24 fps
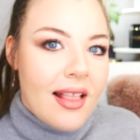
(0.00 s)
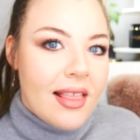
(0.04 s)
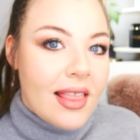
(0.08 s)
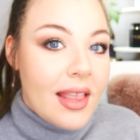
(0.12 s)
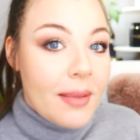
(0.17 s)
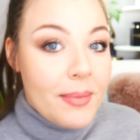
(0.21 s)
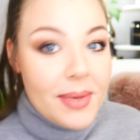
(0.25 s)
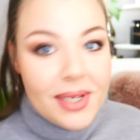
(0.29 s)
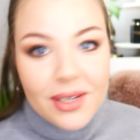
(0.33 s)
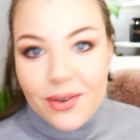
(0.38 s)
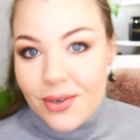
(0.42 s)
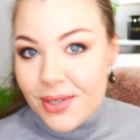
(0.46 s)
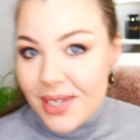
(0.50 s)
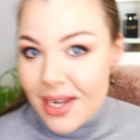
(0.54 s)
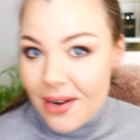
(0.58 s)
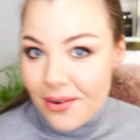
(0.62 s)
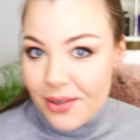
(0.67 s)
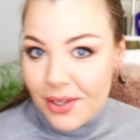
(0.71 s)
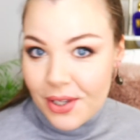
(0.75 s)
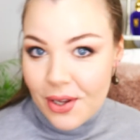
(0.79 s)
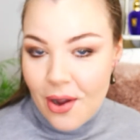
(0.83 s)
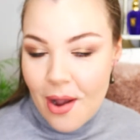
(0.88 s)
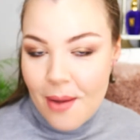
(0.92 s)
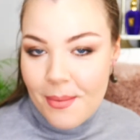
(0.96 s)
Let me know down
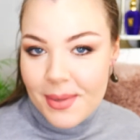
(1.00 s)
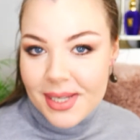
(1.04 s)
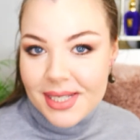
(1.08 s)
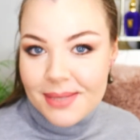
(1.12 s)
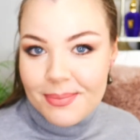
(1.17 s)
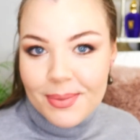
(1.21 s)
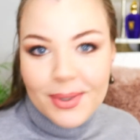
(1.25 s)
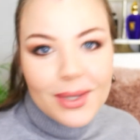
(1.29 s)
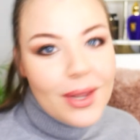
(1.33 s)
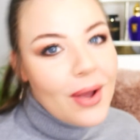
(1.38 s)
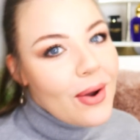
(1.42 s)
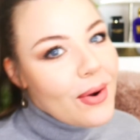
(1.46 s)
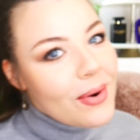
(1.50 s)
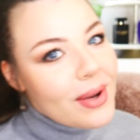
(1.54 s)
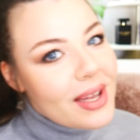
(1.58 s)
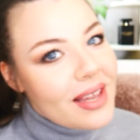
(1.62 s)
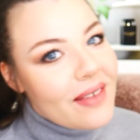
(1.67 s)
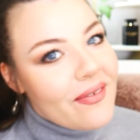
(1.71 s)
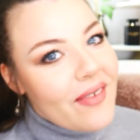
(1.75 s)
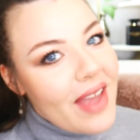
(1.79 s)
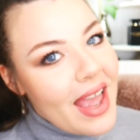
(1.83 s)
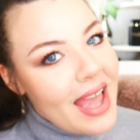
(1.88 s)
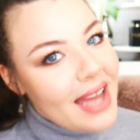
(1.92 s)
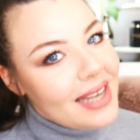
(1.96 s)
in the comments below
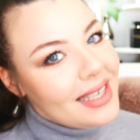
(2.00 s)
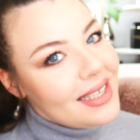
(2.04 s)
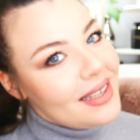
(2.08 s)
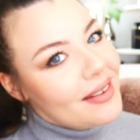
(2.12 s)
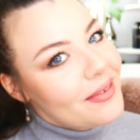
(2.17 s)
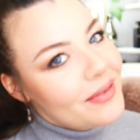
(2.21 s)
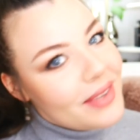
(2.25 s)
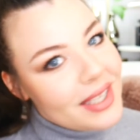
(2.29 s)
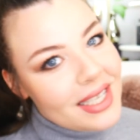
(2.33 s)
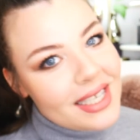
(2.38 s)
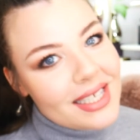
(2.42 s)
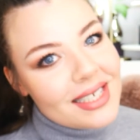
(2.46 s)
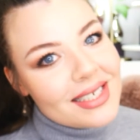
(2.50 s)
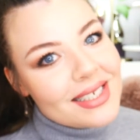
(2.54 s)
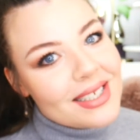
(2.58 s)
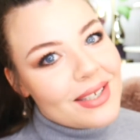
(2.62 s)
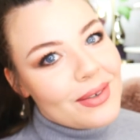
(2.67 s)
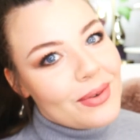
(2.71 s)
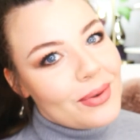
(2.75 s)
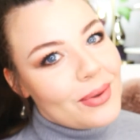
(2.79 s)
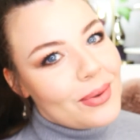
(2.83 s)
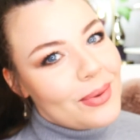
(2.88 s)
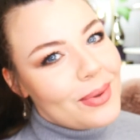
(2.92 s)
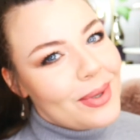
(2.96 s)
if any of these
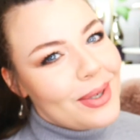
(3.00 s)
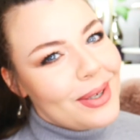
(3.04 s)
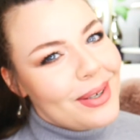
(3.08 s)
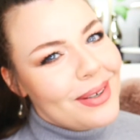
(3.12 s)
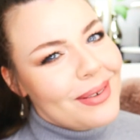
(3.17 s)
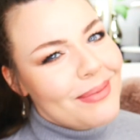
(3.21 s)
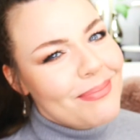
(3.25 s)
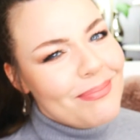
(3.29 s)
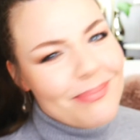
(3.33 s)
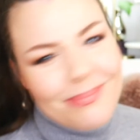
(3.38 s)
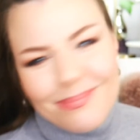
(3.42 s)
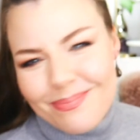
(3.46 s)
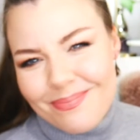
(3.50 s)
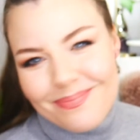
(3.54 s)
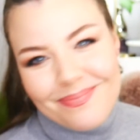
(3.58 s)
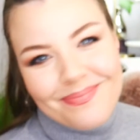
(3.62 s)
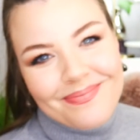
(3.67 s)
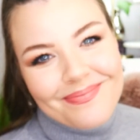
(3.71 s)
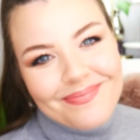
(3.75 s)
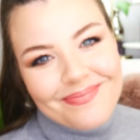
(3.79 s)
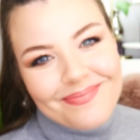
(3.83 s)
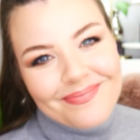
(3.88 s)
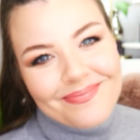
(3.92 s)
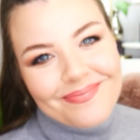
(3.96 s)
were
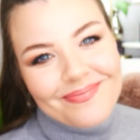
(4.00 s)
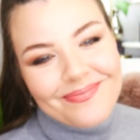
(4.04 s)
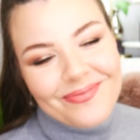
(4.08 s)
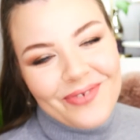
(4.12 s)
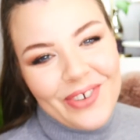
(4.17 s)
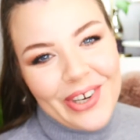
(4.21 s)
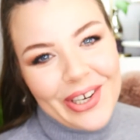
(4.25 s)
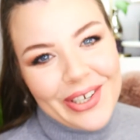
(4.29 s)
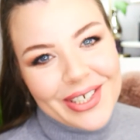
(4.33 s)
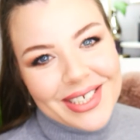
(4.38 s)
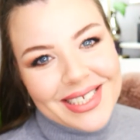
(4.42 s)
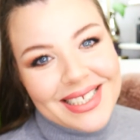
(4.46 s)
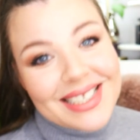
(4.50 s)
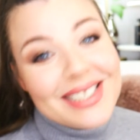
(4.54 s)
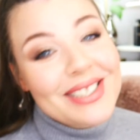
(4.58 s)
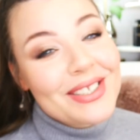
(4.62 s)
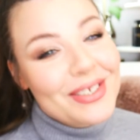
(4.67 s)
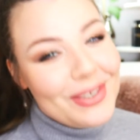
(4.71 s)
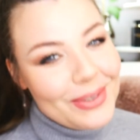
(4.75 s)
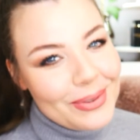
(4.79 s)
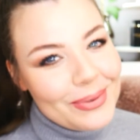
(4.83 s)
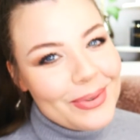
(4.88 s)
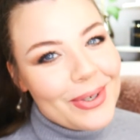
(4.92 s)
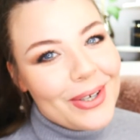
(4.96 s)

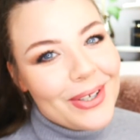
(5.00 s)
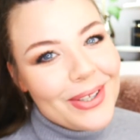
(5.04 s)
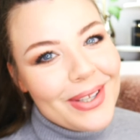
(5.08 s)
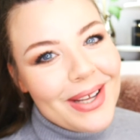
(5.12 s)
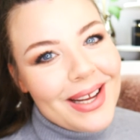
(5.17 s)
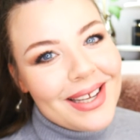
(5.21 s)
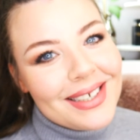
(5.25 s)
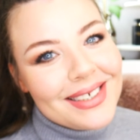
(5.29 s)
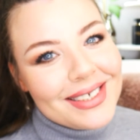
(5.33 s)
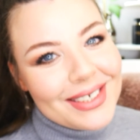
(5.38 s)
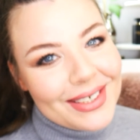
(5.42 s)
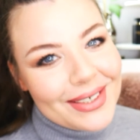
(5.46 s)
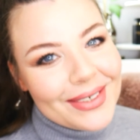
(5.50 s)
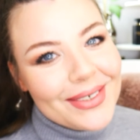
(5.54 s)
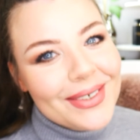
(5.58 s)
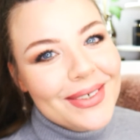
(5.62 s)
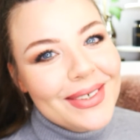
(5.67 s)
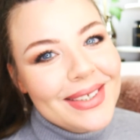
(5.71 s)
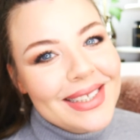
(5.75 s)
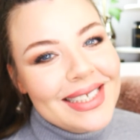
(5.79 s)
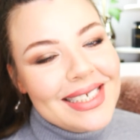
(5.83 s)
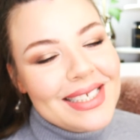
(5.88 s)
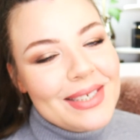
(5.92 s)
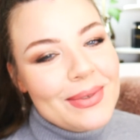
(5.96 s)
fragrances you wore a lot
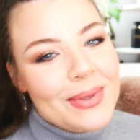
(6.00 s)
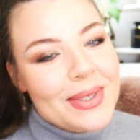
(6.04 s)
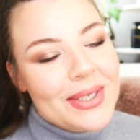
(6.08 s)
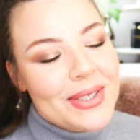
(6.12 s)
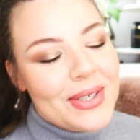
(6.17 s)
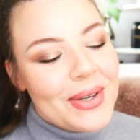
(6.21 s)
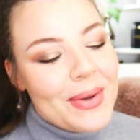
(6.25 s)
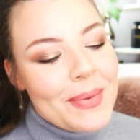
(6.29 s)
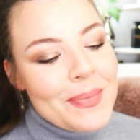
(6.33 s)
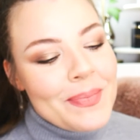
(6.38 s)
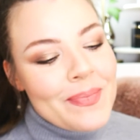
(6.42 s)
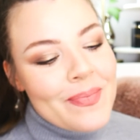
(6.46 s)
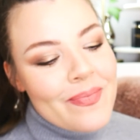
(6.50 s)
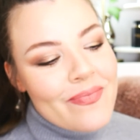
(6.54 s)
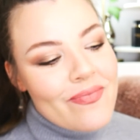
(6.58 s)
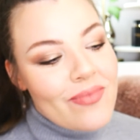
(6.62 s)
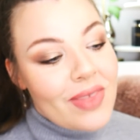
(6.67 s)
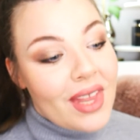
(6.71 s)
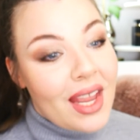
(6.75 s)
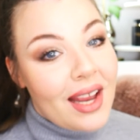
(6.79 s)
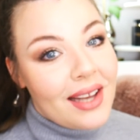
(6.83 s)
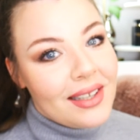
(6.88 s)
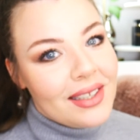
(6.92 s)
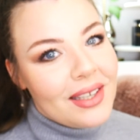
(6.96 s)
too this winter.
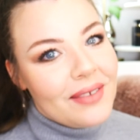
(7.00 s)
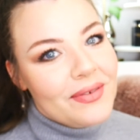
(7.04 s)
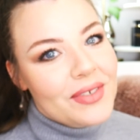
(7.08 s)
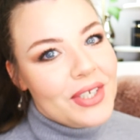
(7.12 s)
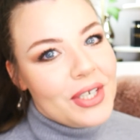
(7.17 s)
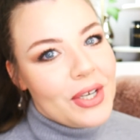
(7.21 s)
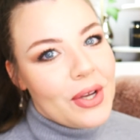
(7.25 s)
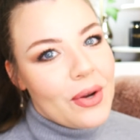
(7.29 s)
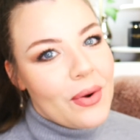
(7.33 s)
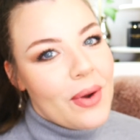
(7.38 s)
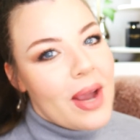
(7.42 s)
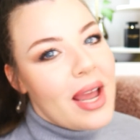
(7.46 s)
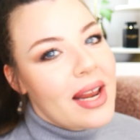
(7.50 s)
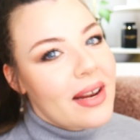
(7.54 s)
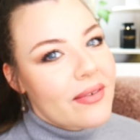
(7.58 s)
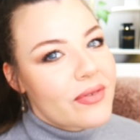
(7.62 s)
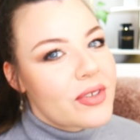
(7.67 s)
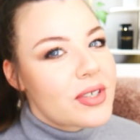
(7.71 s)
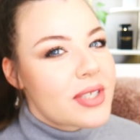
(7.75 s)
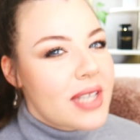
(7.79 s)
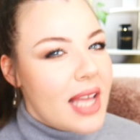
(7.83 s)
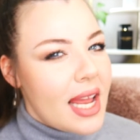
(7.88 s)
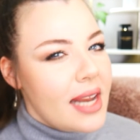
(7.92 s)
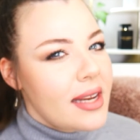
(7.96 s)
I'd love to know. And if
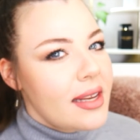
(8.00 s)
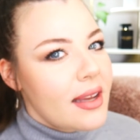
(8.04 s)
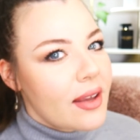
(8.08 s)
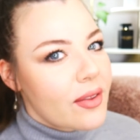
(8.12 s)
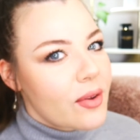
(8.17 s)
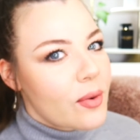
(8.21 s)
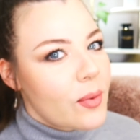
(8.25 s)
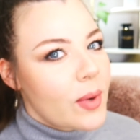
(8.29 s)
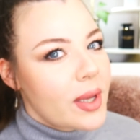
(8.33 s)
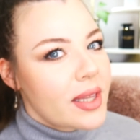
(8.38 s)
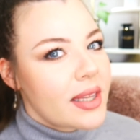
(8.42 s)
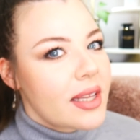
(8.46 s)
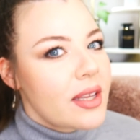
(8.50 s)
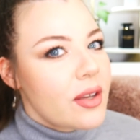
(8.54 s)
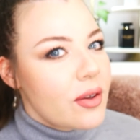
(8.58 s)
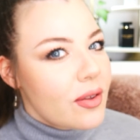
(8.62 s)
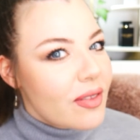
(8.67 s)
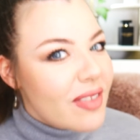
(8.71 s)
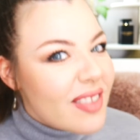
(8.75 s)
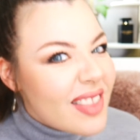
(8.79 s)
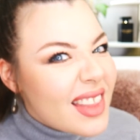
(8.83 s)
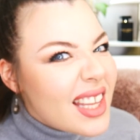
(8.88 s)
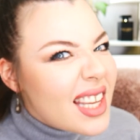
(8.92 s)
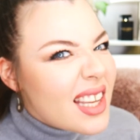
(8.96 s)
there's any other one that you
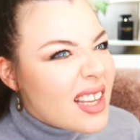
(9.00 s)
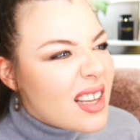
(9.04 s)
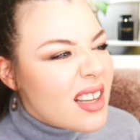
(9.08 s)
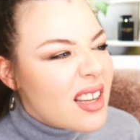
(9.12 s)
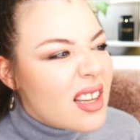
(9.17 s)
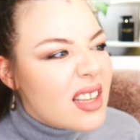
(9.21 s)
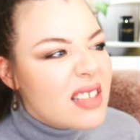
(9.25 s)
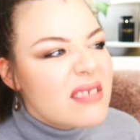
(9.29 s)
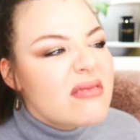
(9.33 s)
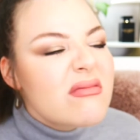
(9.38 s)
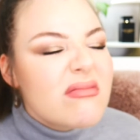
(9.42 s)
think